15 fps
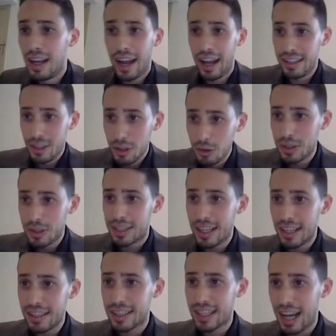and use
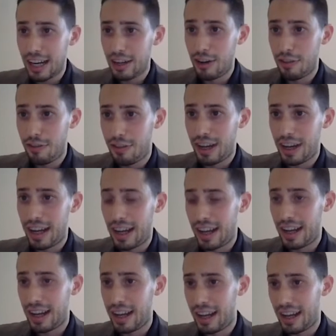this kind of
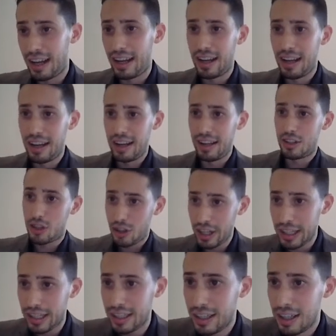
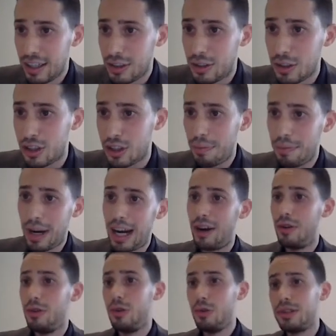trick to
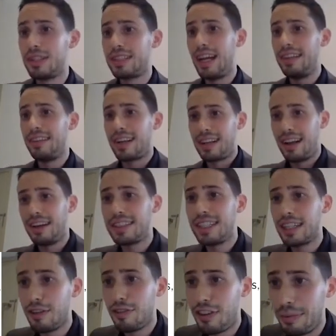somehow use then the
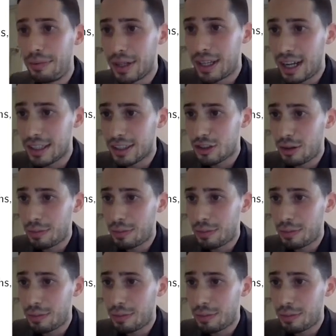classical Feynman-Katz